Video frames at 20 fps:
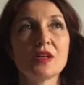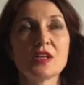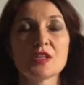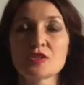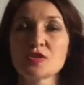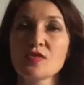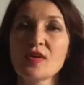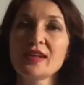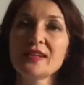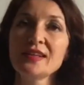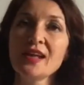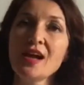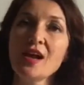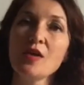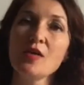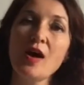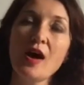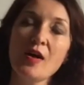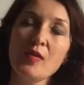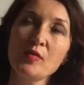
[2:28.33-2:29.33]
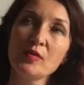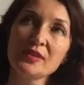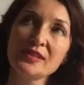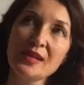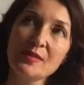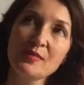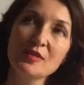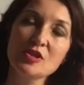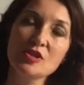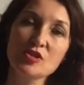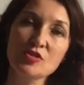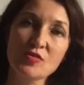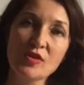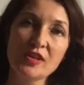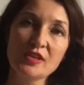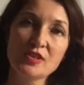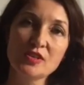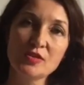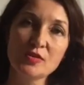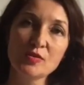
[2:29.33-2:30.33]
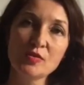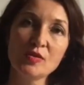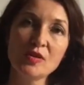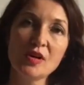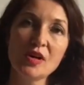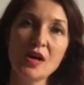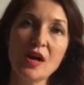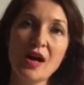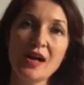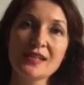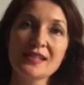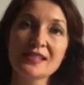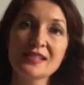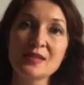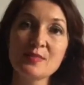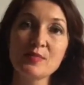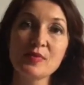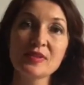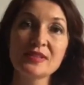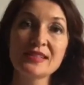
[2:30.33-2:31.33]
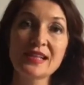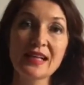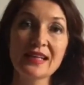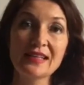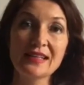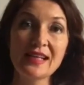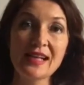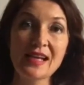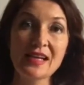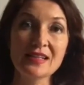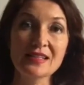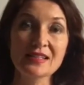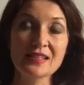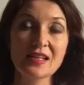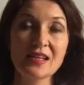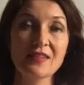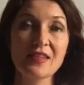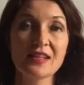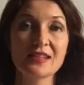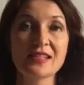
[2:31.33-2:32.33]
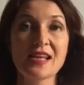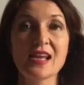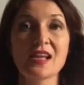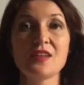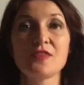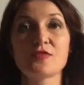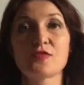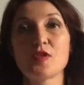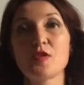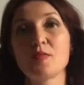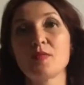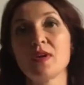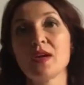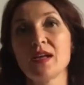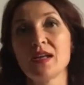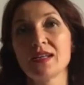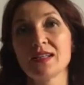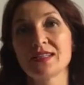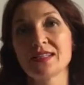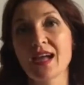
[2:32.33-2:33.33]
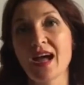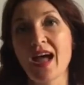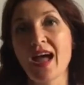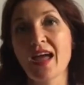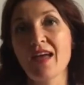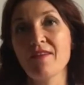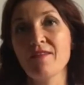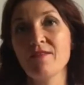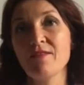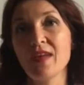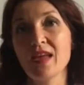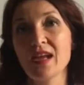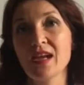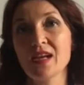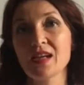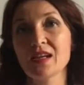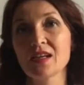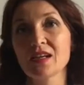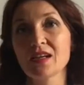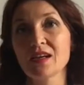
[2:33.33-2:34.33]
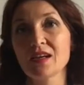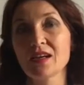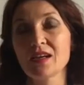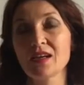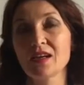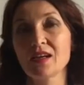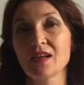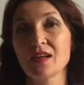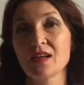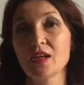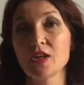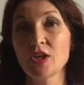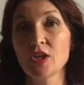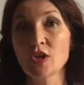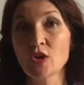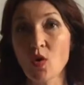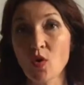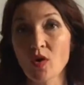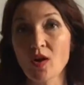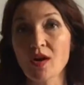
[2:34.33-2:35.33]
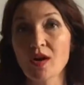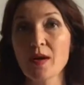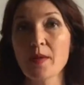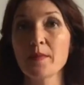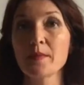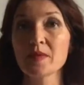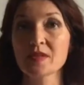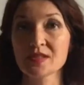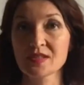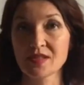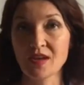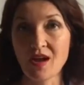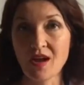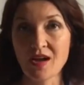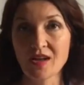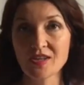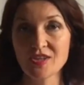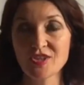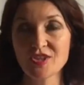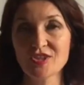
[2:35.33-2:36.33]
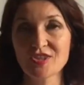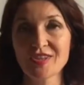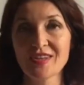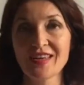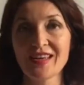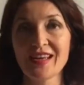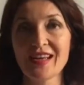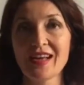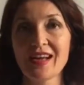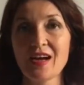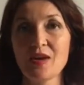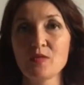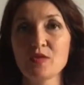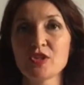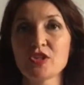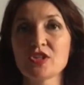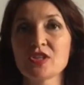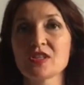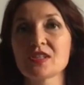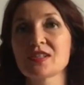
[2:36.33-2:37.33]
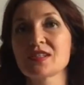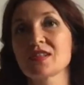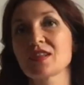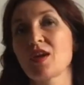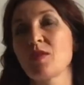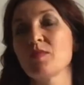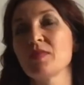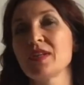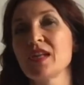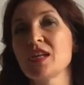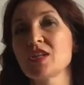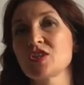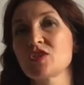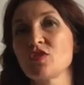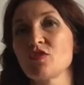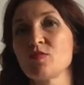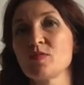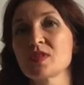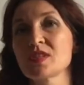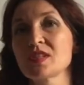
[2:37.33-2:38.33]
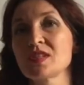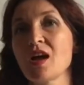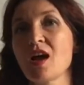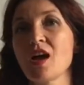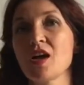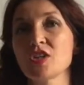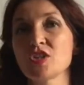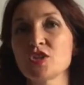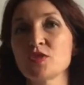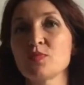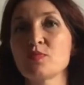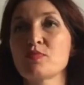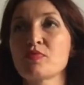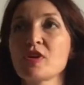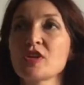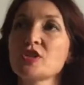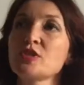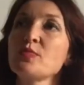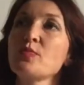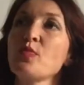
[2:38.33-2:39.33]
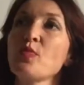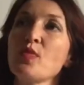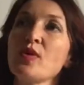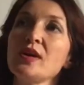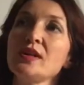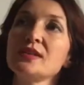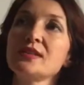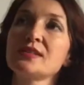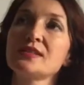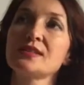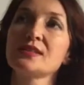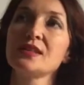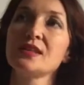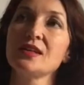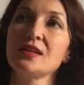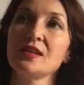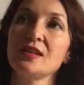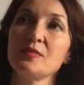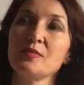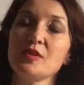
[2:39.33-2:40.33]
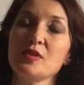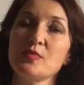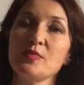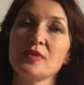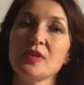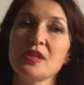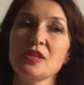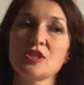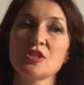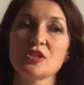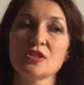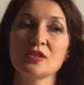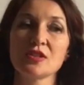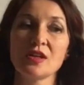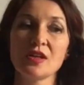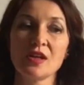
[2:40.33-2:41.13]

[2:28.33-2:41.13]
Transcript: So right now I will demonstrate you a simple techniques that taken from Thai Vedic Yoga Massage, which is combination of massage, pressure points, manipulation,